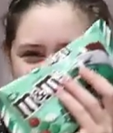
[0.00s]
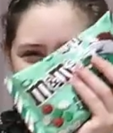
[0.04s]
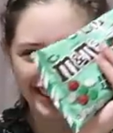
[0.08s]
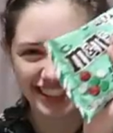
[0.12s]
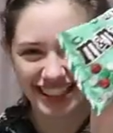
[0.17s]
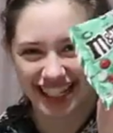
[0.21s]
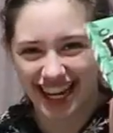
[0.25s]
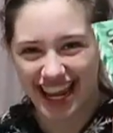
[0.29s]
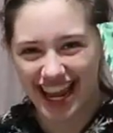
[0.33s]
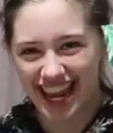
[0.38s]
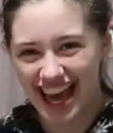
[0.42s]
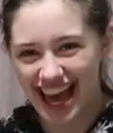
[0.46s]

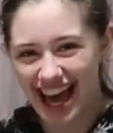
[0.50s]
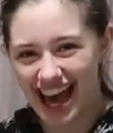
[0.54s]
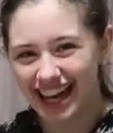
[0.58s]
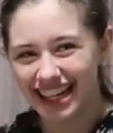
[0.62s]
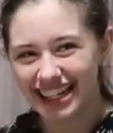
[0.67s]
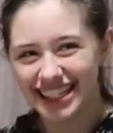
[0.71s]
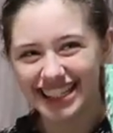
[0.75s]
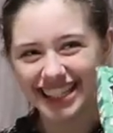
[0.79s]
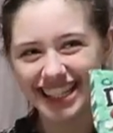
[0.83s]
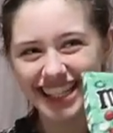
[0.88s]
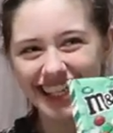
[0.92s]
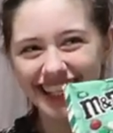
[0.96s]
So yeah.
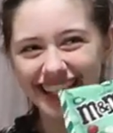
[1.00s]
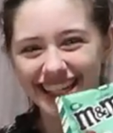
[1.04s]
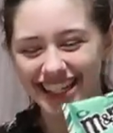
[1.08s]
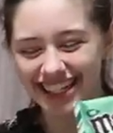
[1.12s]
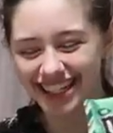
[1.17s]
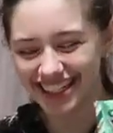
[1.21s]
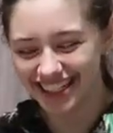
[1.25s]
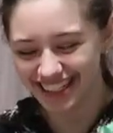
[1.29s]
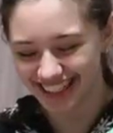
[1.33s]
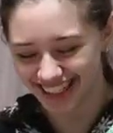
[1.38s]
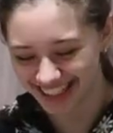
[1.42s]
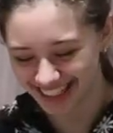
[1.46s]

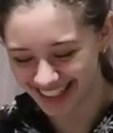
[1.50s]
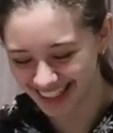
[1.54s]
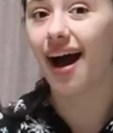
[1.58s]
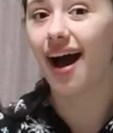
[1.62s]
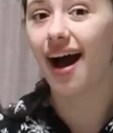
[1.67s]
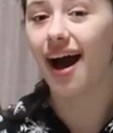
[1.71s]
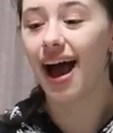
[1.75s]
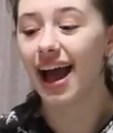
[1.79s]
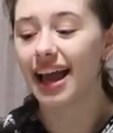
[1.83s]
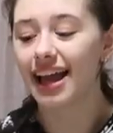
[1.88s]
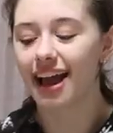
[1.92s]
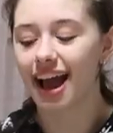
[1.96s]

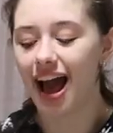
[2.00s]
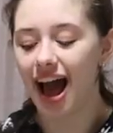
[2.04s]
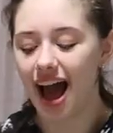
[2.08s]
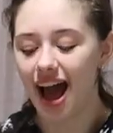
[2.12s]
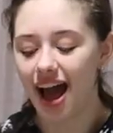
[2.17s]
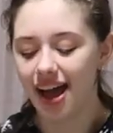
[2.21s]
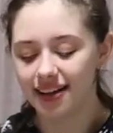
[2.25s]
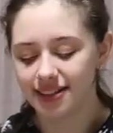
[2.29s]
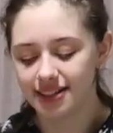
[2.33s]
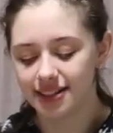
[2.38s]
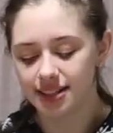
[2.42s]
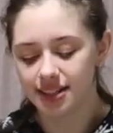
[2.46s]
I
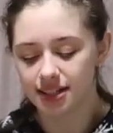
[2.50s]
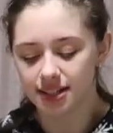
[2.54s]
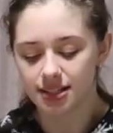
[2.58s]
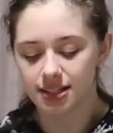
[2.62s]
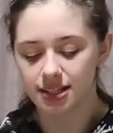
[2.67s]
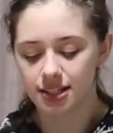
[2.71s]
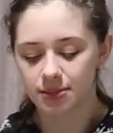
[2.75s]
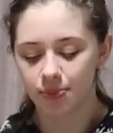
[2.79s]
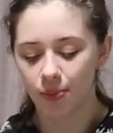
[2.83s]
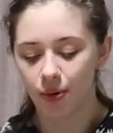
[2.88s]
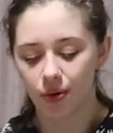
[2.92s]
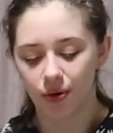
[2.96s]
got
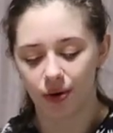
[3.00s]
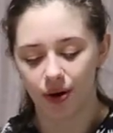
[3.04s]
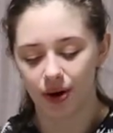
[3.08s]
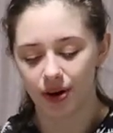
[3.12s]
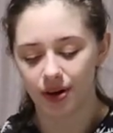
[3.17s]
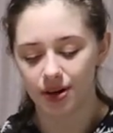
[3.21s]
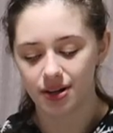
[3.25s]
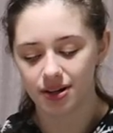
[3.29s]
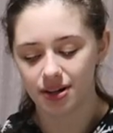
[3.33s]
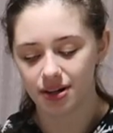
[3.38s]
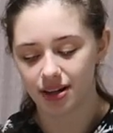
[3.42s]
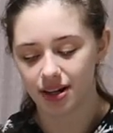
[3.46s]

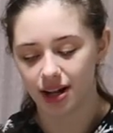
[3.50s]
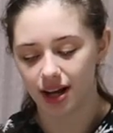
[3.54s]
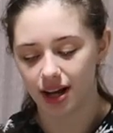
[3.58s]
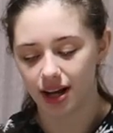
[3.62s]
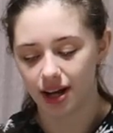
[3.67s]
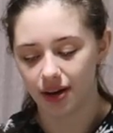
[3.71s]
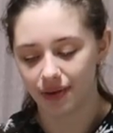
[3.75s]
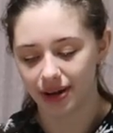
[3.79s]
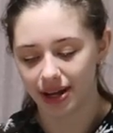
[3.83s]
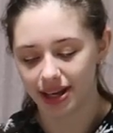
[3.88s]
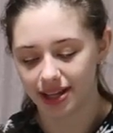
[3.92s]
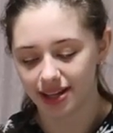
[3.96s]

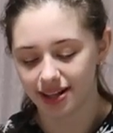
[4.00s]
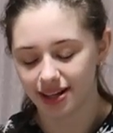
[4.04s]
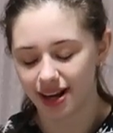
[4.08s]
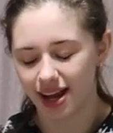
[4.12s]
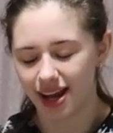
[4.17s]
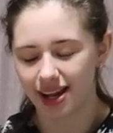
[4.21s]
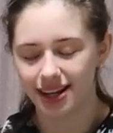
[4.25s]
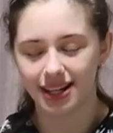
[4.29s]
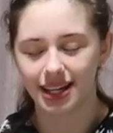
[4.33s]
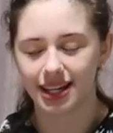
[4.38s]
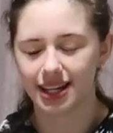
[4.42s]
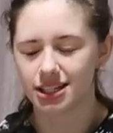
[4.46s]
I
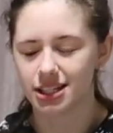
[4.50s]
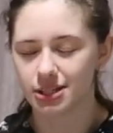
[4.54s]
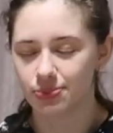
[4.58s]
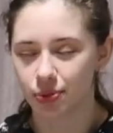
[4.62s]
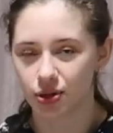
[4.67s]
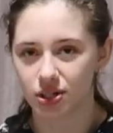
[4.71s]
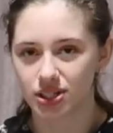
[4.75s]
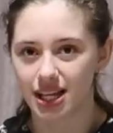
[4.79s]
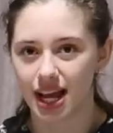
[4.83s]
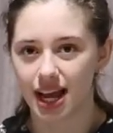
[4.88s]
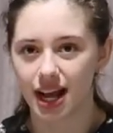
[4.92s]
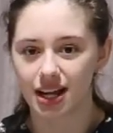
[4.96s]
didn't get
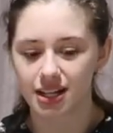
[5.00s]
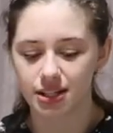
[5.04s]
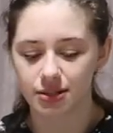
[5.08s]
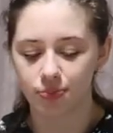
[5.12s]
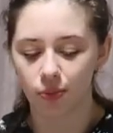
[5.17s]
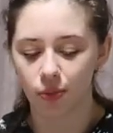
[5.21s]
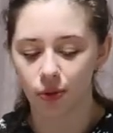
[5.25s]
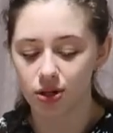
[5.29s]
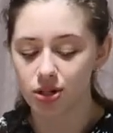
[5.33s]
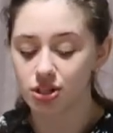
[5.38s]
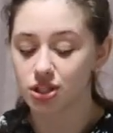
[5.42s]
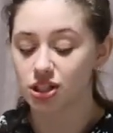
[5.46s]
s'mores. I got
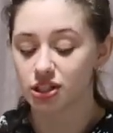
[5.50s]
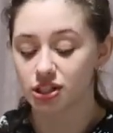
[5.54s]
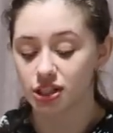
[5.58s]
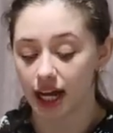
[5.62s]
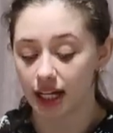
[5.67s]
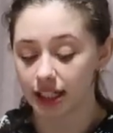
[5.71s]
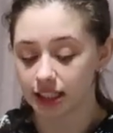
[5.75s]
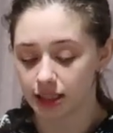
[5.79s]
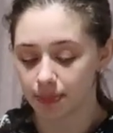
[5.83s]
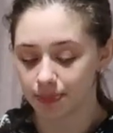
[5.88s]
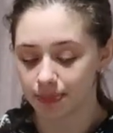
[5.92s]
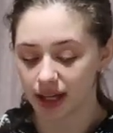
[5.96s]
s'mores
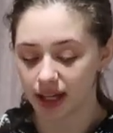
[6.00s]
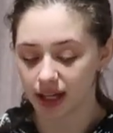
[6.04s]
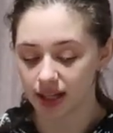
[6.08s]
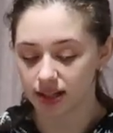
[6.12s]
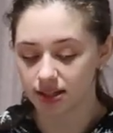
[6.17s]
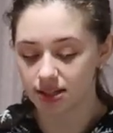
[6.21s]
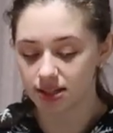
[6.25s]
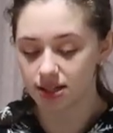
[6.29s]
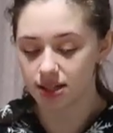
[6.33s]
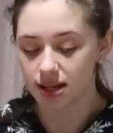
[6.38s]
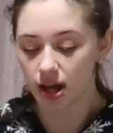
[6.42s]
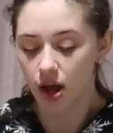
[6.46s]
jelly
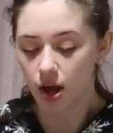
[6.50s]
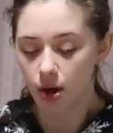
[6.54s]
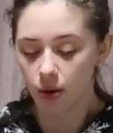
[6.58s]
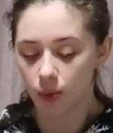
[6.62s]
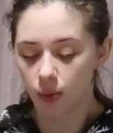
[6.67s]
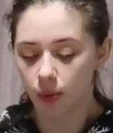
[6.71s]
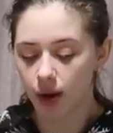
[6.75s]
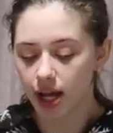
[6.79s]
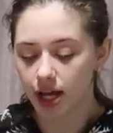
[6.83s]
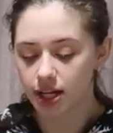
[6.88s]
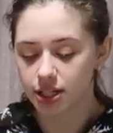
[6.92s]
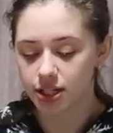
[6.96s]
beans,
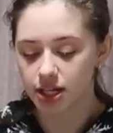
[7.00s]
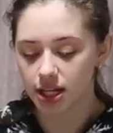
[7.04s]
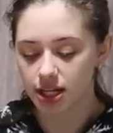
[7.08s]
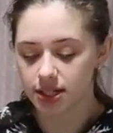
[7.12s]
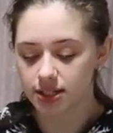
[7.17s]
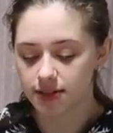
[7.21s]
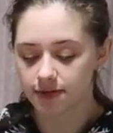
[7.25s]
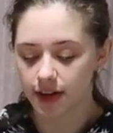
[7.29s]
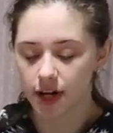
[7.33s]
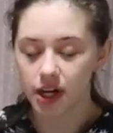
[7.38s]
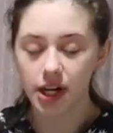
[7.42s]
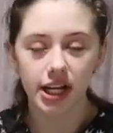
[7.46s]
which
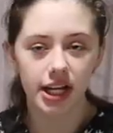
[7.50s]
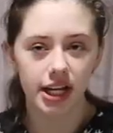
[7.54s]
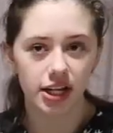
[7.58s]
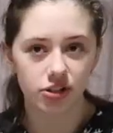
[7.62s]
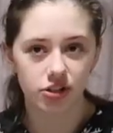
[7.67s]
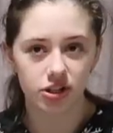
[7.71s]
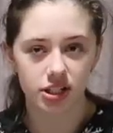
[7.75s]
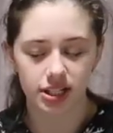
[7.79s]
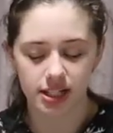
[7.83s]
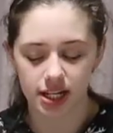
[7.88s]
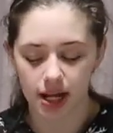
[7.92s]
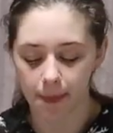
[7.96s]
is very
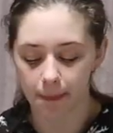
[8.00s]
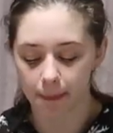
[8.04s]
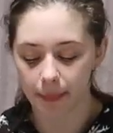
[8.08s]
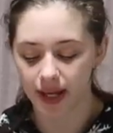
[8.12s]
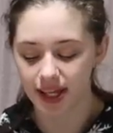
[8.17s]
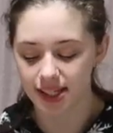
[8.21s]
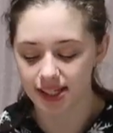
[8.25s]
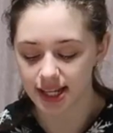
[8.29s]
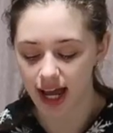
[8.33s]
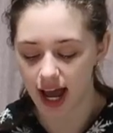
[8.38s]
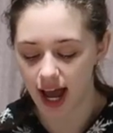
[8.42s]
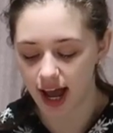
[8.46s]
interesting
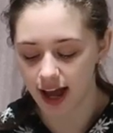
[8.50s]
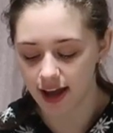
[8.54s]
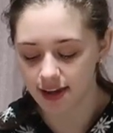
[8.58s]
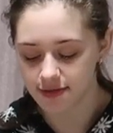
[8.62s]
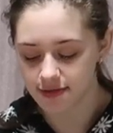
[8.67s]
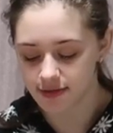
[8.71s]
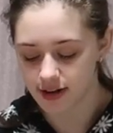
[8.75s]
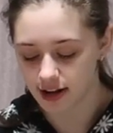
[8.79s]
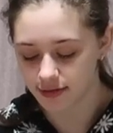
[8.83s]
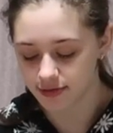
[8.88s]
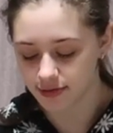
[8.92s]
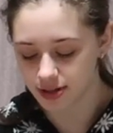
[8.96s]
because
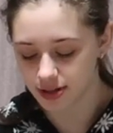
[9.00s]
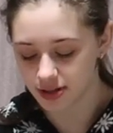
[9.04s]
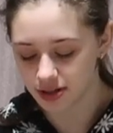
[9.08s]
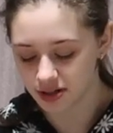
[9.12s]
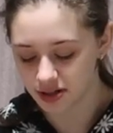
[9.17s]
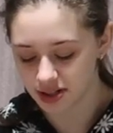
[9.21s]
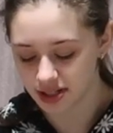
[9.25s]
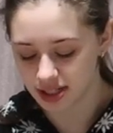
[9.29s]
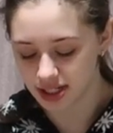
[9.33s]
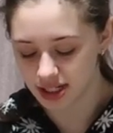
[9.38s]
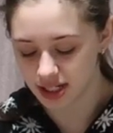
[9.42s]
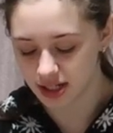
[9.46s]
I've never
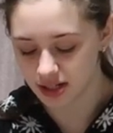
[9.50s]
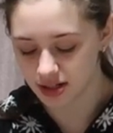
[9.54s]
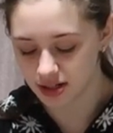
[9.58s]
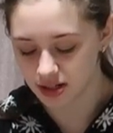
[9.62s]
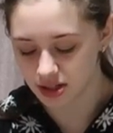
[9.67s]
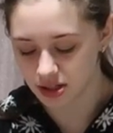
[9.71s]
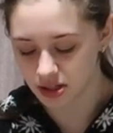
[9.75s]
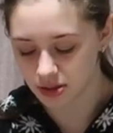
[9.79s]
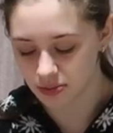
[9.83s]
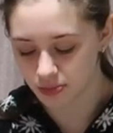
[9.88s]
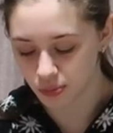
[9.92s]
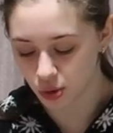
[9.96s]
seen
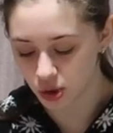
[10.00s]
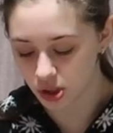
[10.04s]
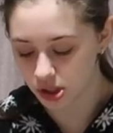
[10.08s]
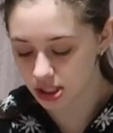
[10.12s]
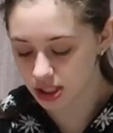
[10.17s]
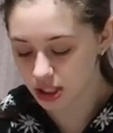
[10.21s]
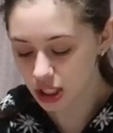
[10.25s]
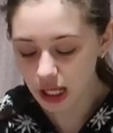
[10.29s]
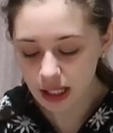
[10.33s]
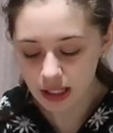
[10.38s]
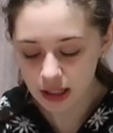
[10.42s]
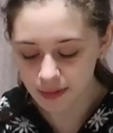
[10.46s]

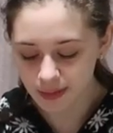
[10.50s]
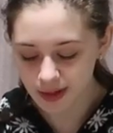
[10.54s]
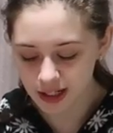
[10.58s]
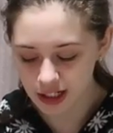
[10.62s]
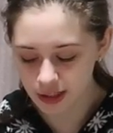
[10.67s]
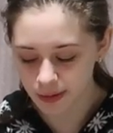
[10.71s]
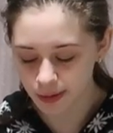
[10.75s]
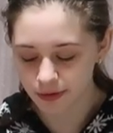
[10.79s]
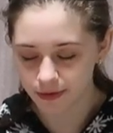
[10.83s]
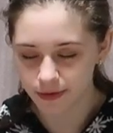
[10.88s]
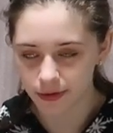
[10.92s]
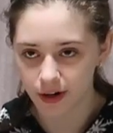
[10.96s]
s'mores jelly
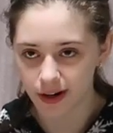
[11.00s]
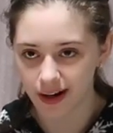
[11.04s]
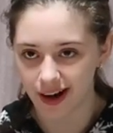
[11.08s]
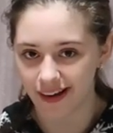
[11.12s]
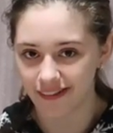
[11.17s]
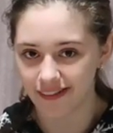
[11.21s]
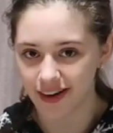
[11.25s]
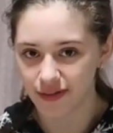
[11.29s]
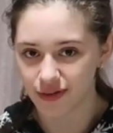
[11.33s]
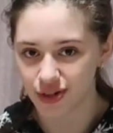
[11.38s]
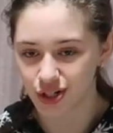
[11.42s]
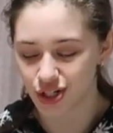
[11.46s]
beans before and
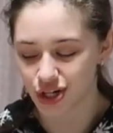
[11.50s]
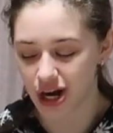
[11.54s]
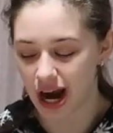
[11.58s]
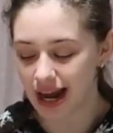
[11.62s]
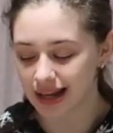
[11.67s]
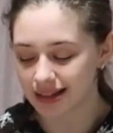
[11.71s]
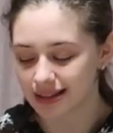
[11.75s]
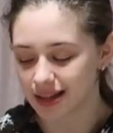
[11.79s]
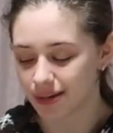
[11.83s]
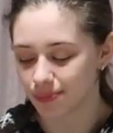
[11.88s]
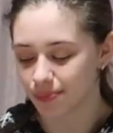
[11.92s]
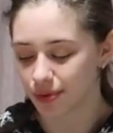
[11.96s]
I've never
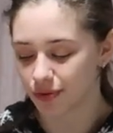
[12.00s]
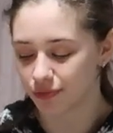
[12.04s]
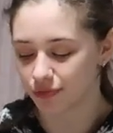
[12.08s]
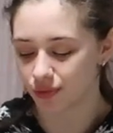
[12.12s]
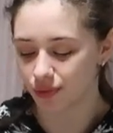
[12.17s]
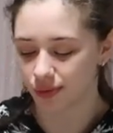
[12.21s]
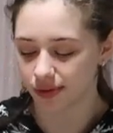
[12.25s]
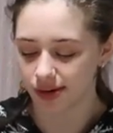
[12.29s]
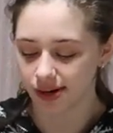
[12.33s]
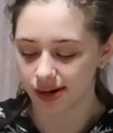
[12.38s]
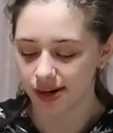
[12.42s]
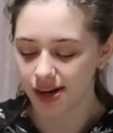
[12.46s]
tried them
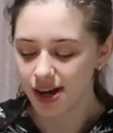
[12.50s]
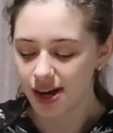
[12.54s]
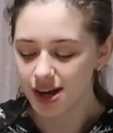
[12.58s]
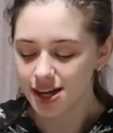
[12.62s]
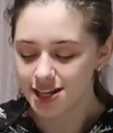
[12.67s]
before.